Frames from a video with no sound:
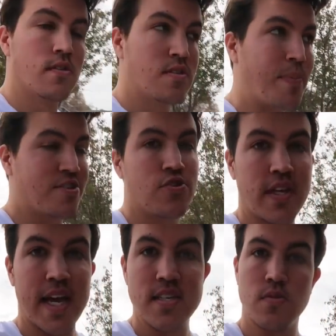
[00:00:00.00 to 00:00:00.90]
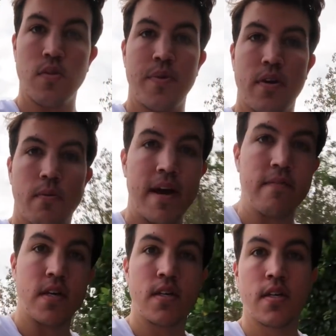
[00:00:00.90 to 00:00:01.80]
Special guests will be
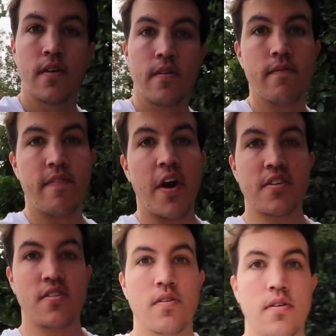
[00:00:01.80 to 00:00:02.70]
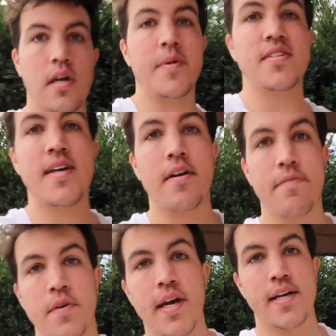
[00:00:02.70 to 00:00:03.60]
arriving very soon. I'm excited
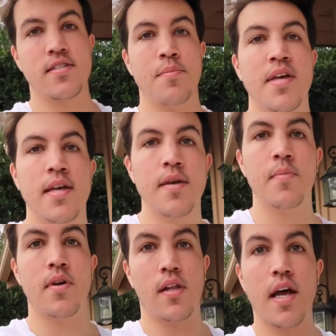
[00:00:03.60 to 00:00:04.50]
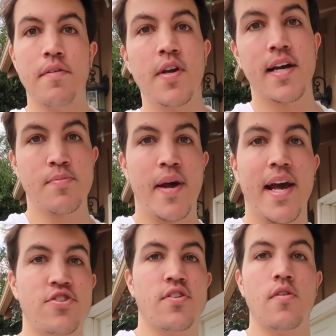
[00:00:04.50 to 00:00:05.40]
for you guys to meet him. A lot of you guys might
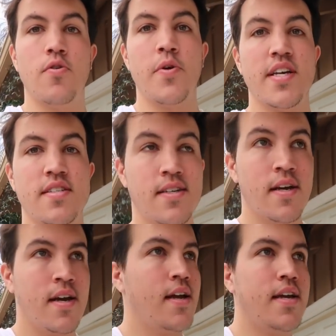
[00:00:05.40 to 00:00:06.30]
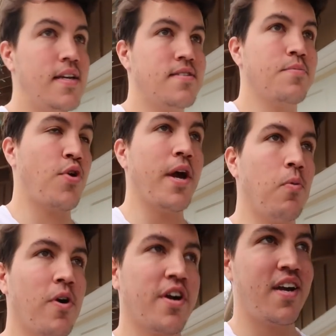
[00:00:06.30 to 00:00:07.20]
actually know who he is. He does some
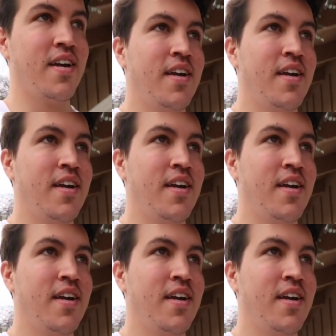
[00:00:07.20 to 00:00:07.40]
great work.